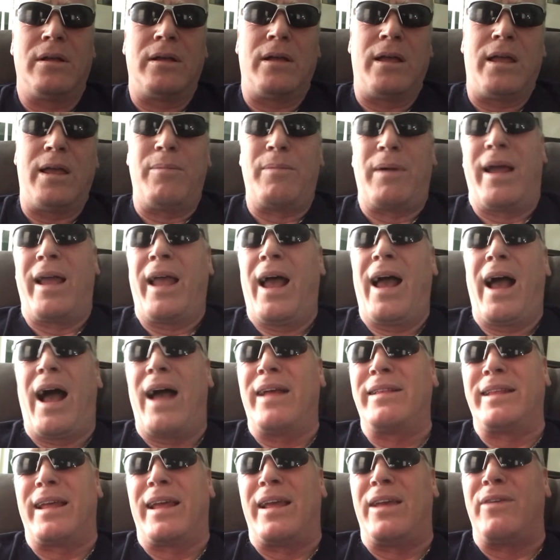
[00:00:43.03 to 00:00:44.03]
He might,
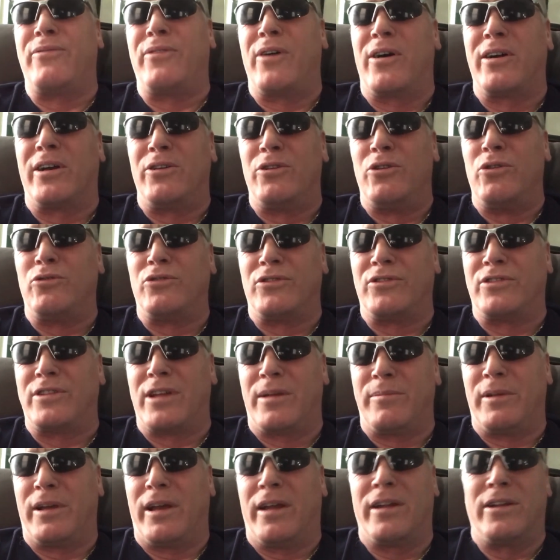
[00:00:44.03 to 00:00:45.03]
I think he fucking uses
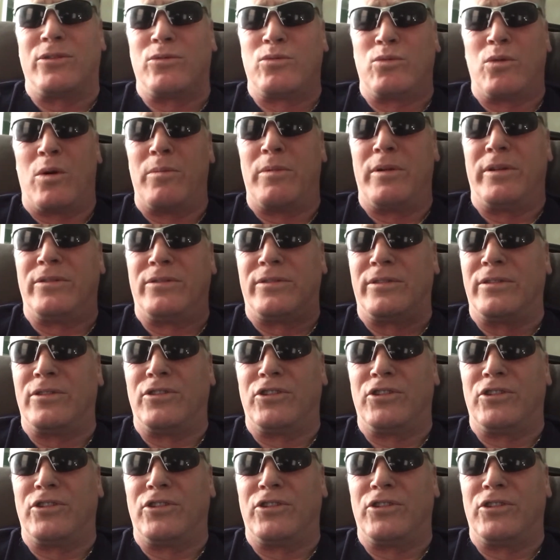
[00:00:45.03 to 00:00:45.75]
them to get his woman's